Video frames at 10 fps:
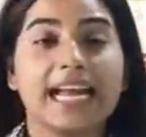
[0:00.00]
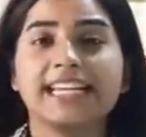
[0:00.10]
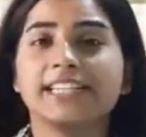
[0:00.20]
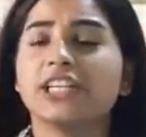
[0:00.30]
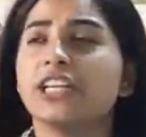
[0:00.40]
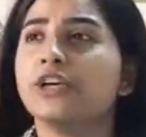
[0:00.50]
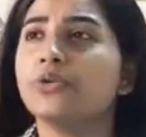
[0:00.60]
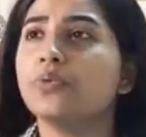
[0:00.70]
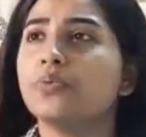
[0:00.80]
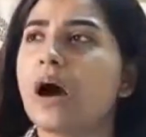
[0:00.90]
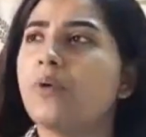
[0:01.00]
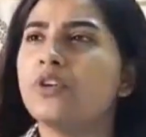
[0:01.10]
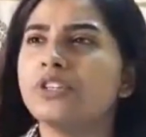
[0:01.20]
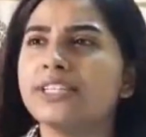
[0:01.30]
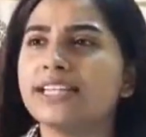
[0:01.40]
Initially you
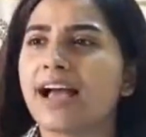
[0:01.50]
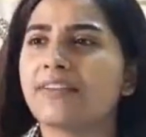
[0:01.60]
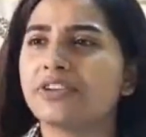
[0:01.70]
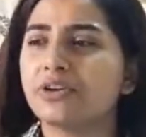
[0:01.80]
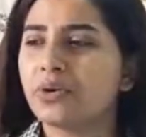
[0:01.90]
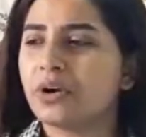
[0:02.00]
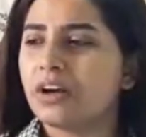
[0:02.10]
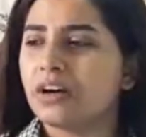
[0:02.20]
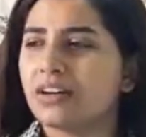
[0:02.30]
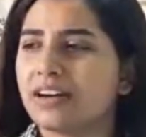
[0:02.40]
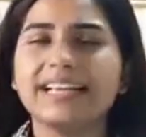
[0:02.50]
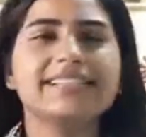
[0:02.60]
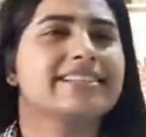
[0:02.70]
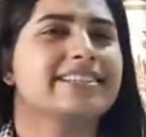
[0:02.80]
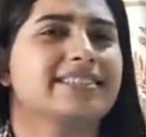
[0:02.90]
wouldn't have, you know,
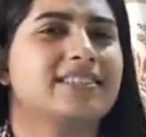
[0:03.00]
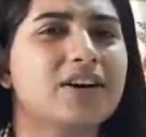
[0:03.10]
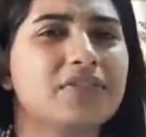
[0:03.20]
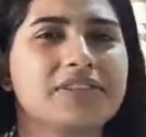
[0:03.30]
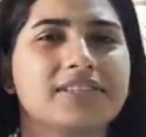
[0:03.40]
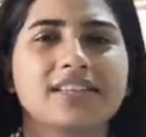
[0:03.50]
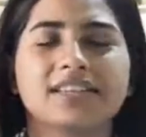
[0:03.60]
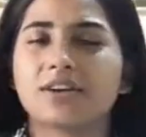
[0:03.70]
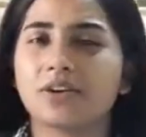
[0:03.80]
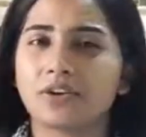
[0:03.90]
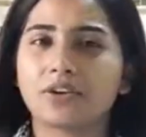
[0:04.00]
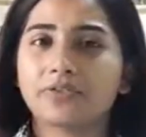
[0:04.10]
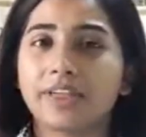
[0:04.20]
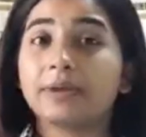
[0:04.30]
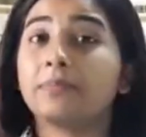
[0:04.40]
internet services and all
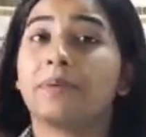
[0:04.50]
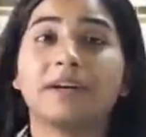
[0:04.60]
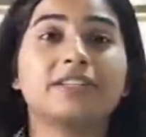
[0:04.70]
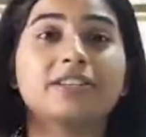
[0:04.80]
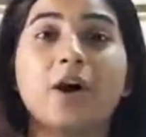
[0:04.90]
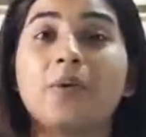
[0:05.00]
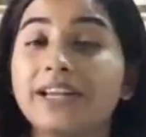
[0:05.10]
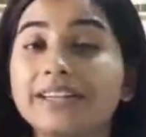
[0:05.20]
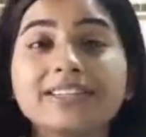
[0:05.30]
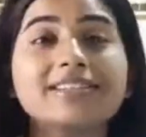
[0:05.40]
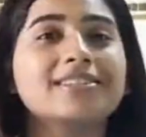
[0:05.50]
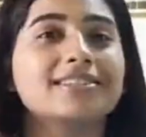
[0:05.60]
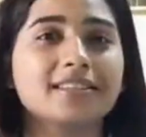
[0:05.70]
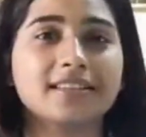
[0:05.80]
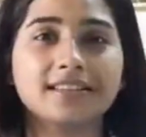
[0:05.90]
of that, but now internet
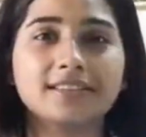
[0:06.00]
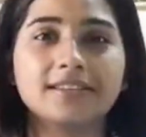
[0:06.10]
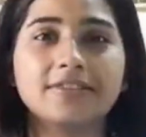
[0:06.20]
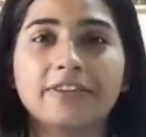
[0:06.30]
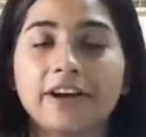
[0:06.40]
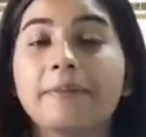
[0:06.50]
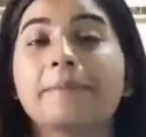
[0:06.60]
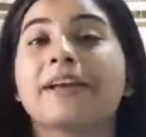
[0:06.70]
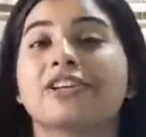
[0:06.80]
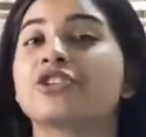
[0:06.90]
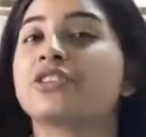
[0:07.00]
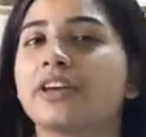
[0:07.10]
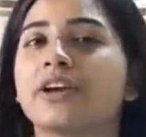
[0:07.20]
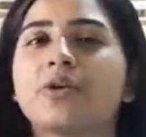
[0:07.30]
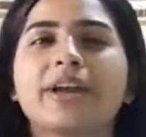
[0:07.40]
is a very major
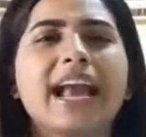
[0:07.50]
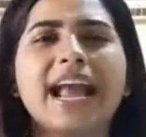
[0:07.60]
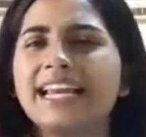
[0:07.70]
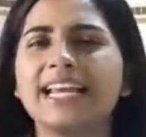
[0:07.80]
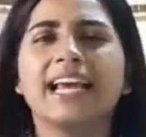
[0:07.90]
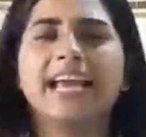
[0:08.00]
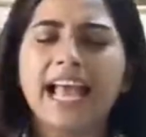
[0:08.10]
thing, okay? Any